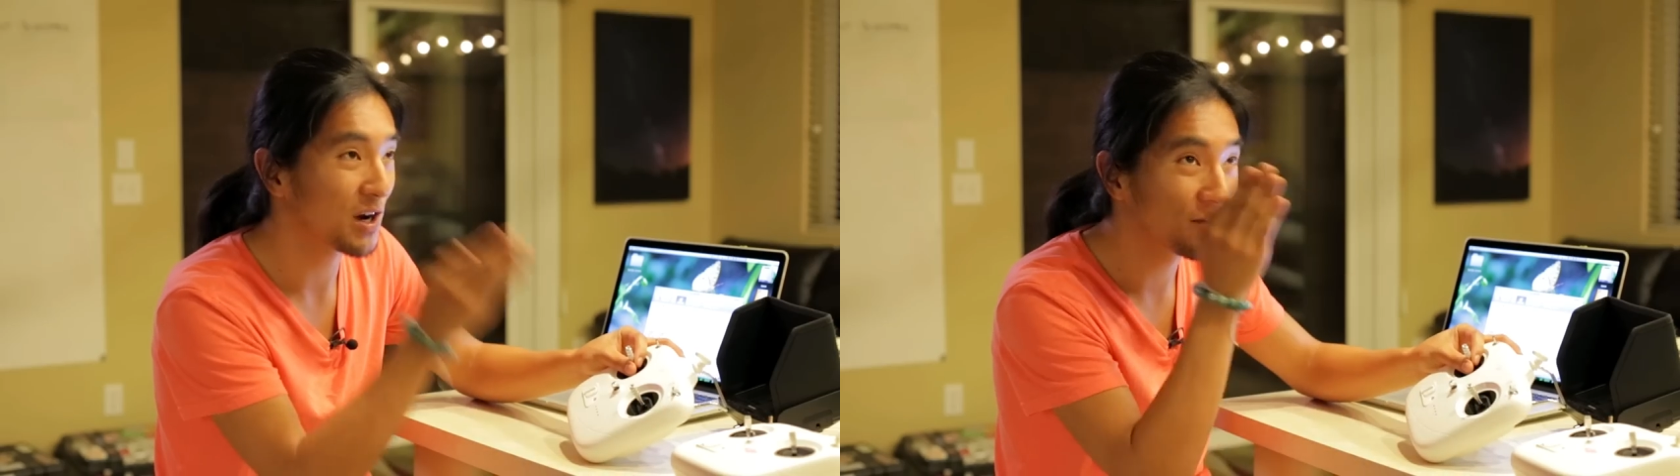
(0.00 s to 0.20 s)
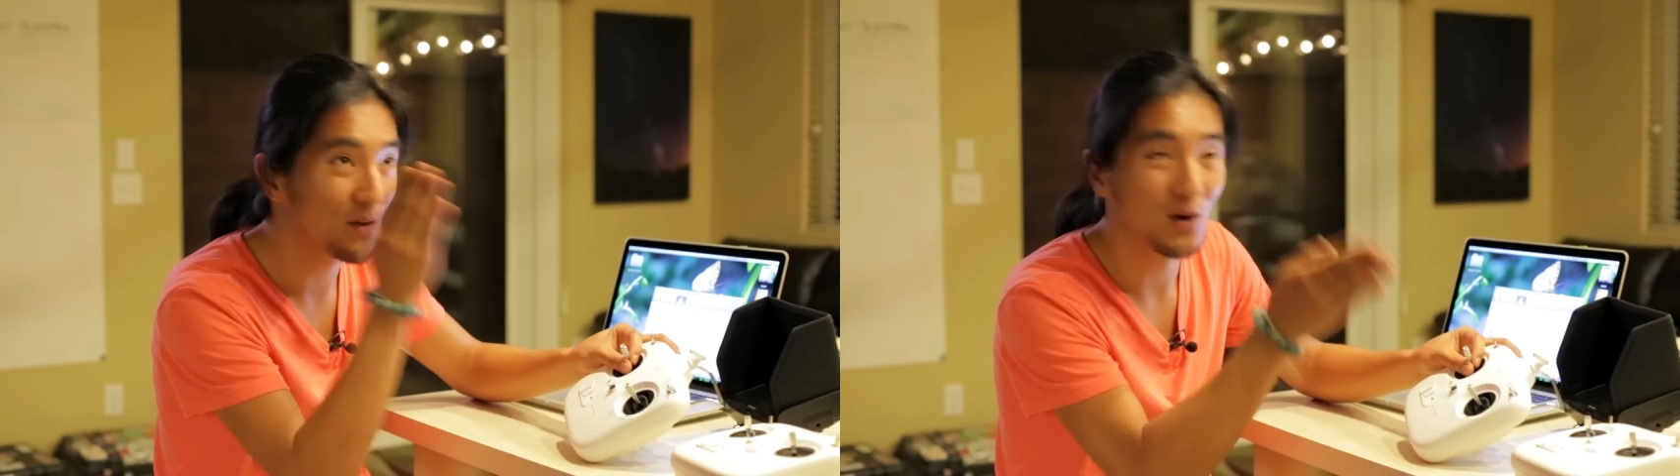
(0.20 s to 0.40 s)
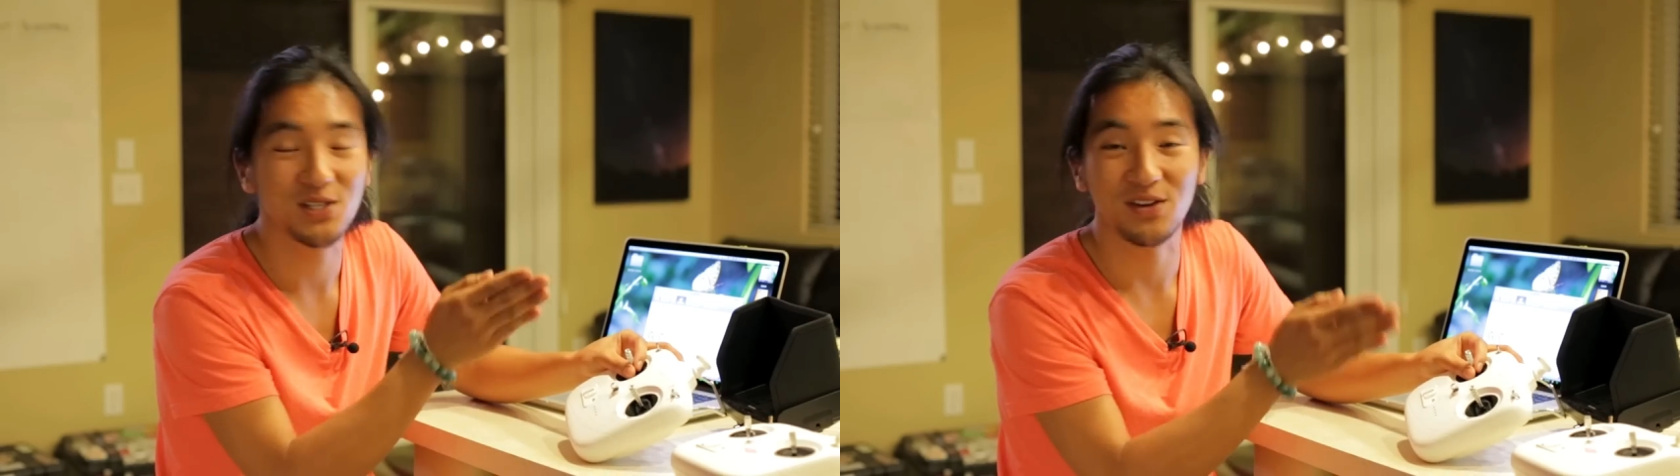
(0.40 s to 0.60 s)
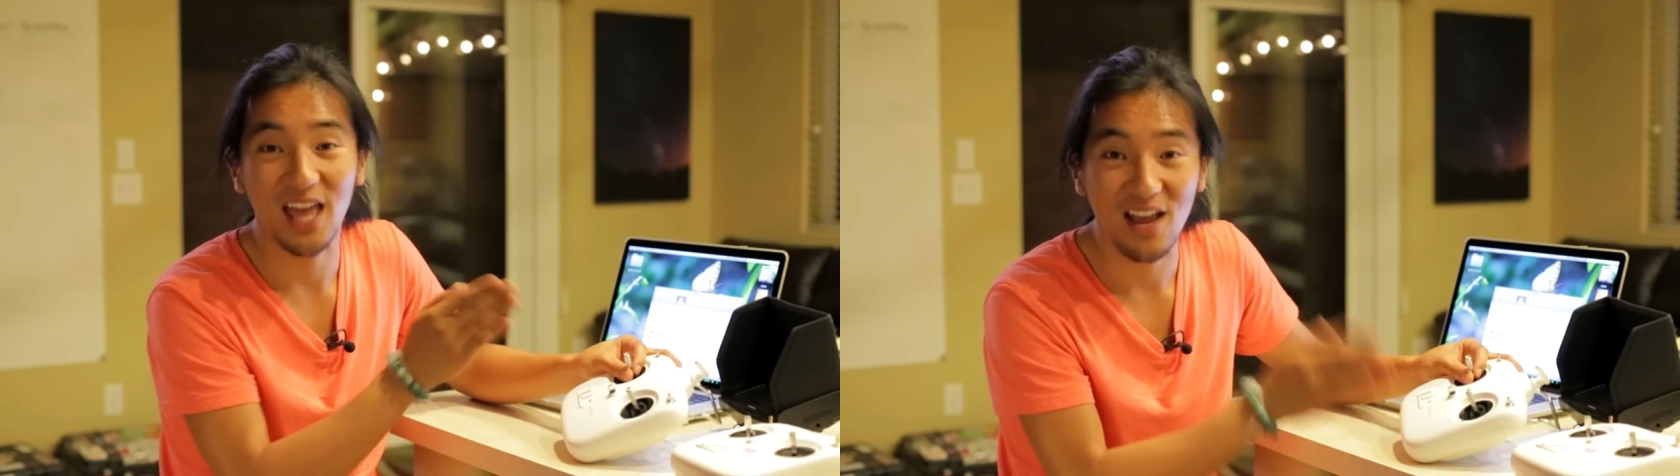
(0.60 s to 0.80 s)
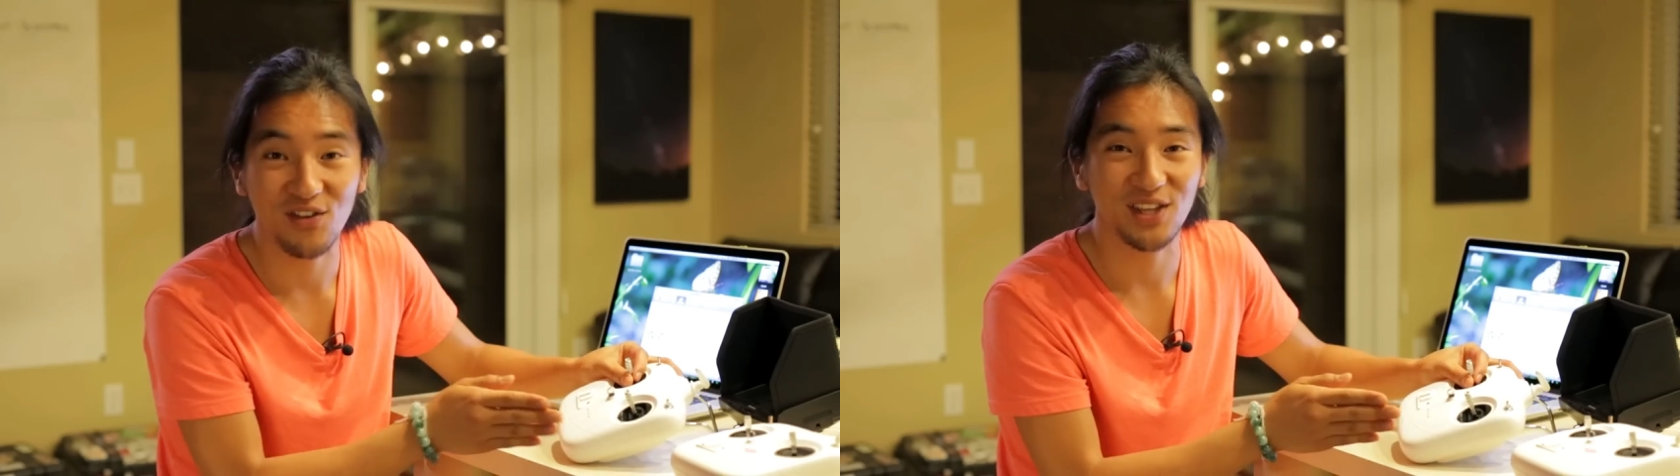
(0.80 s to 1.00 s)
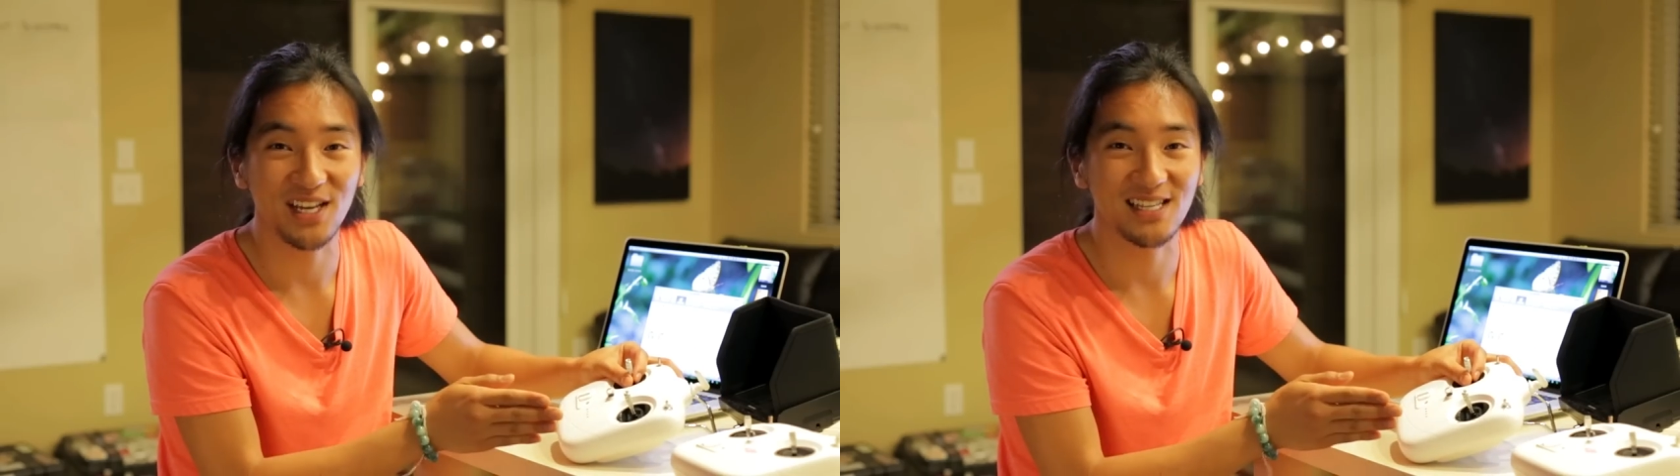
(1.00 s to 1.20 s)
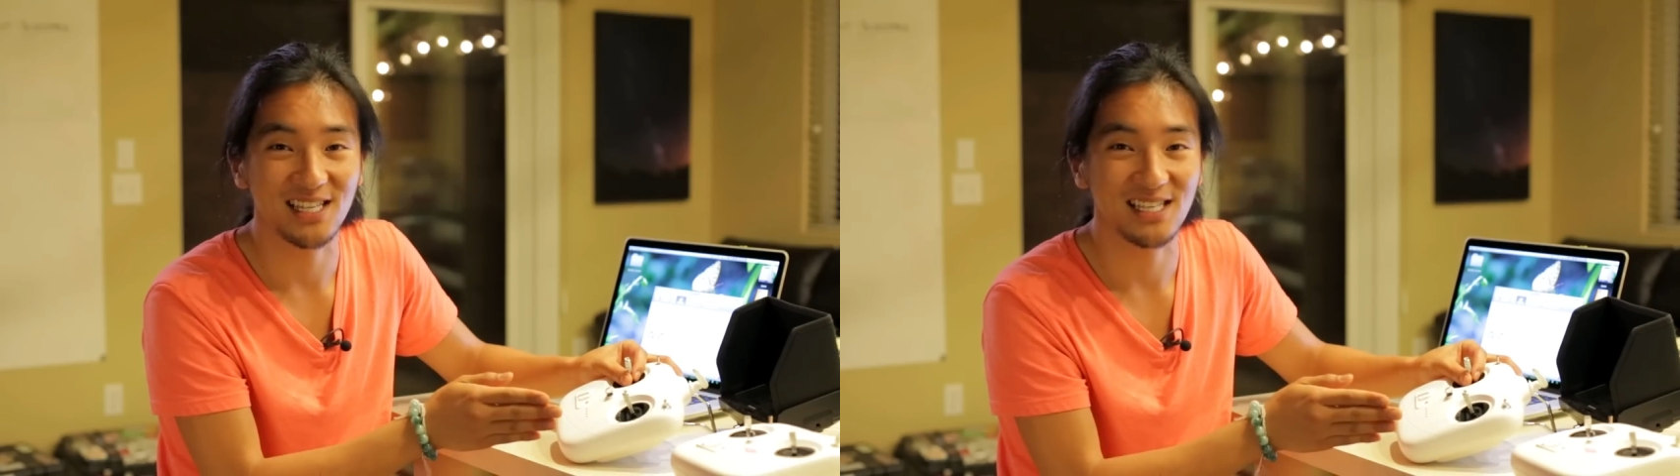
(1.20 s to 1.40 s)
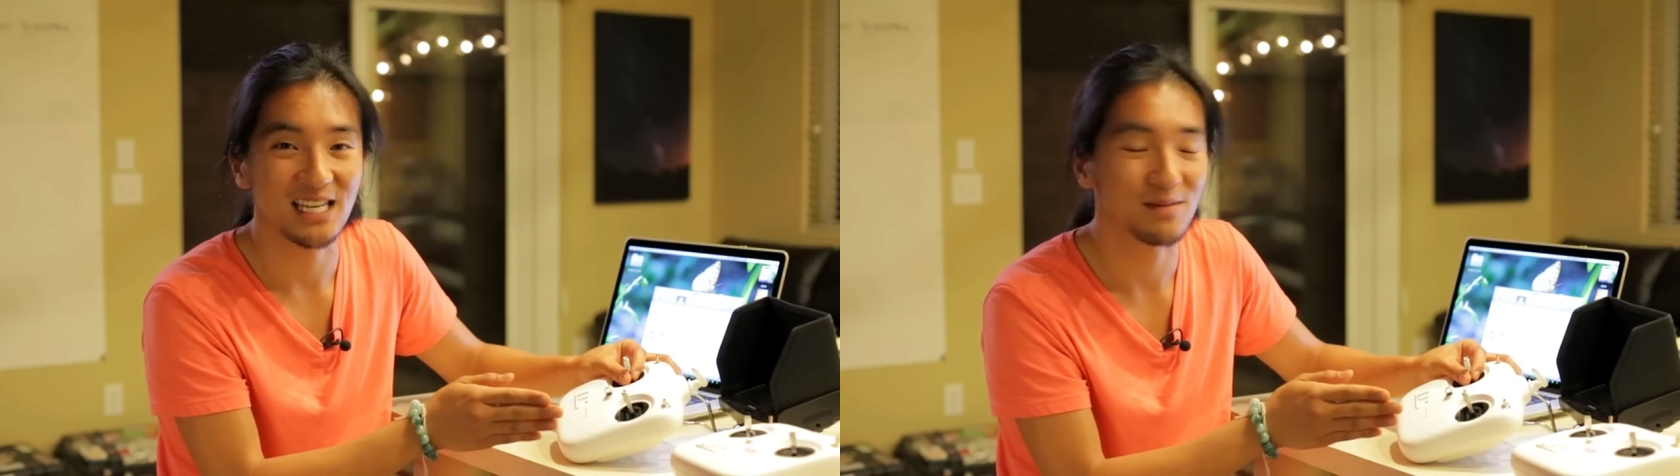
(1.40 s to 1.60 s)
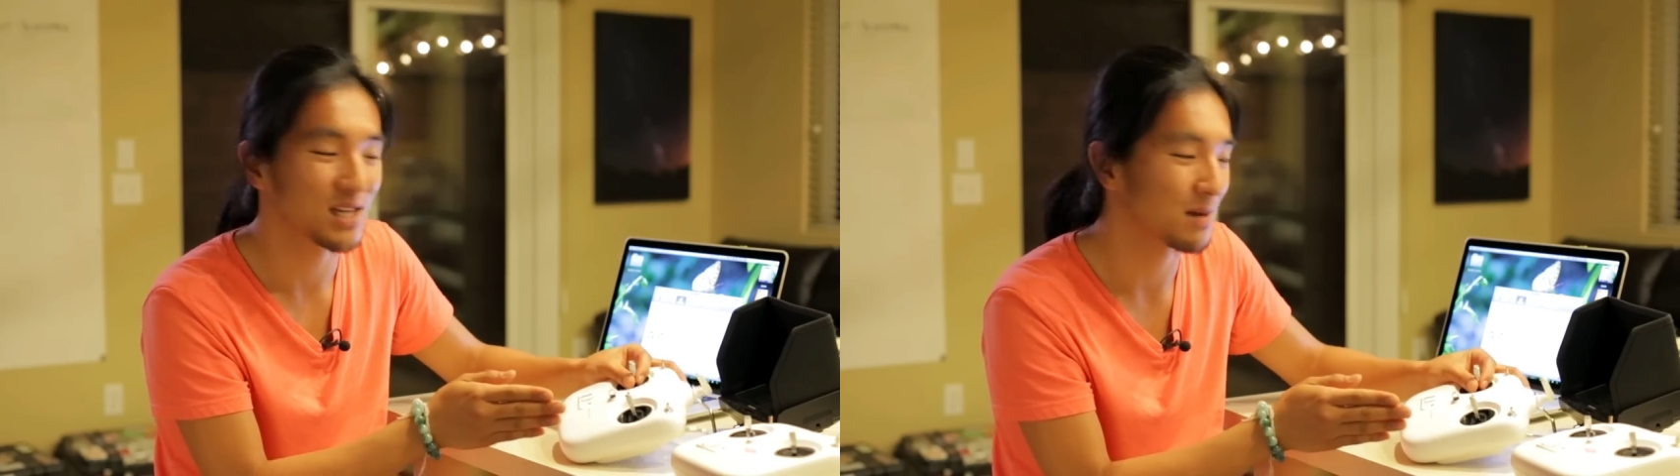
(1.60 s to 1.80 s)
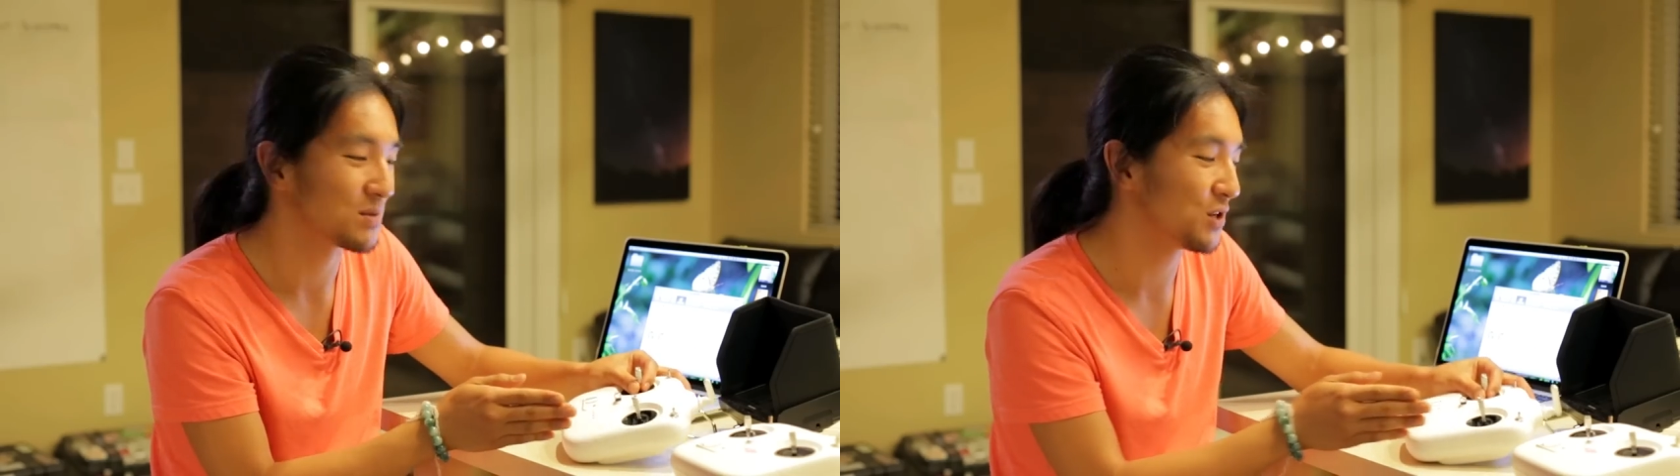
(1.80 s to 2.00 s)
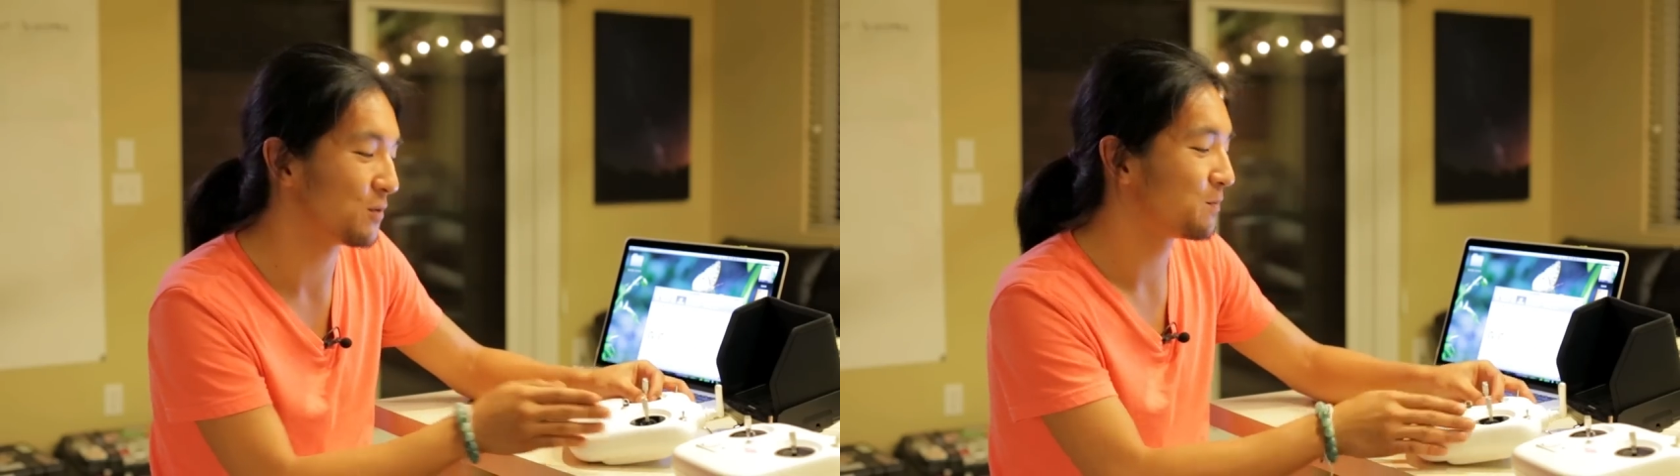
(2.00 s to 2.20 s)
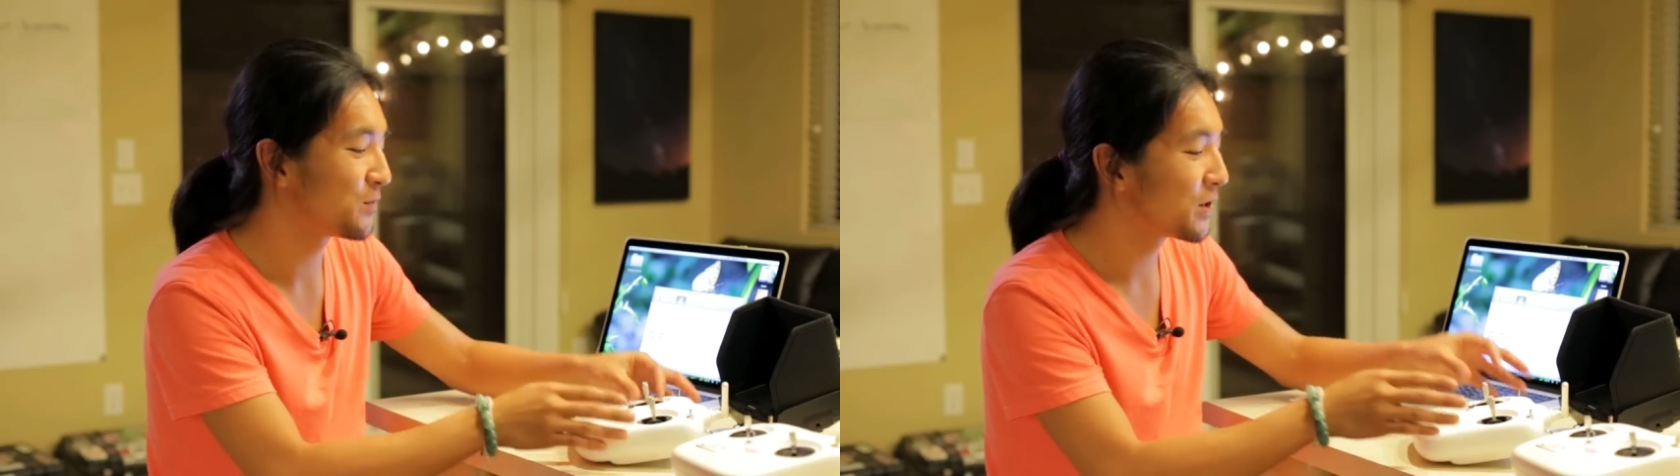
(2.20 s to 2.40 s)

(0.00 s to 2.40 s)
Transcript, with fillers: trying to focus on everything else at the same time too.